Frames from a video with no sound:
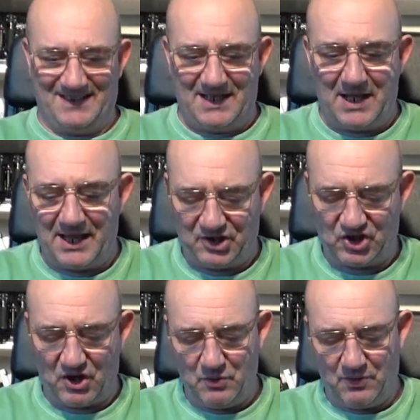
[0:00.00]
well, let's
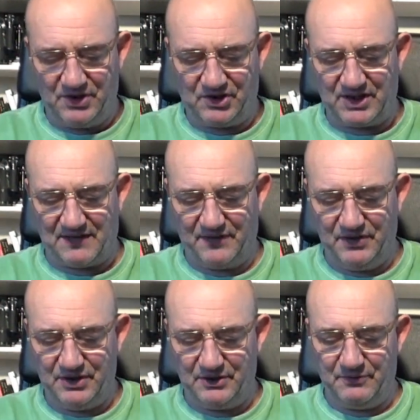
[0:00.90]
show you what this stuff
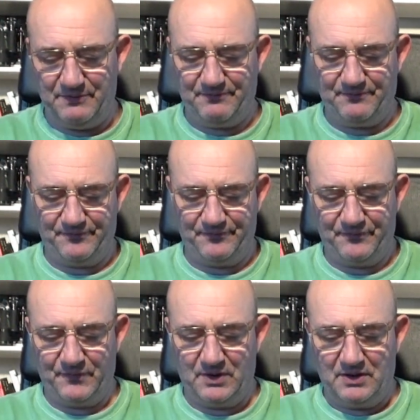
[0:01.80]
can do.
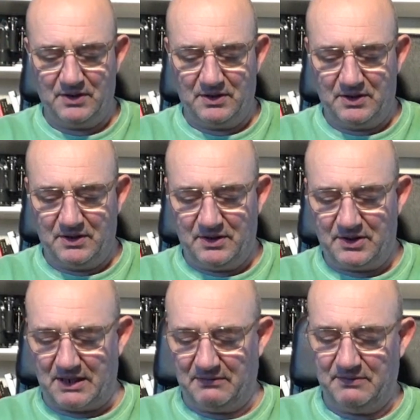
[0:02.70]

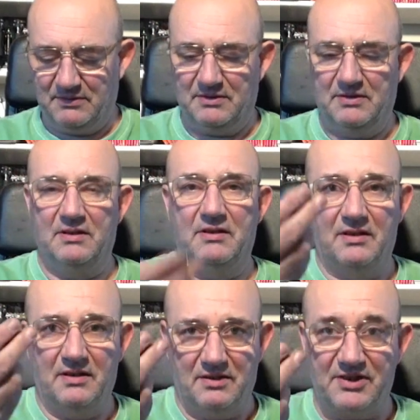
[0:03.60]
So,
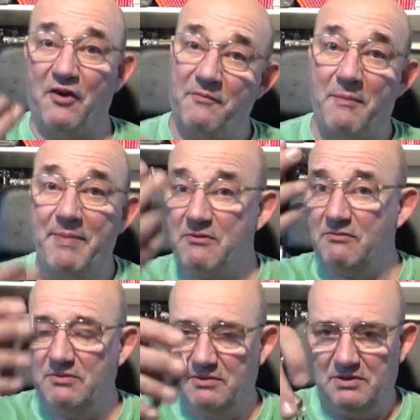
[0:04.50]
take off my belt,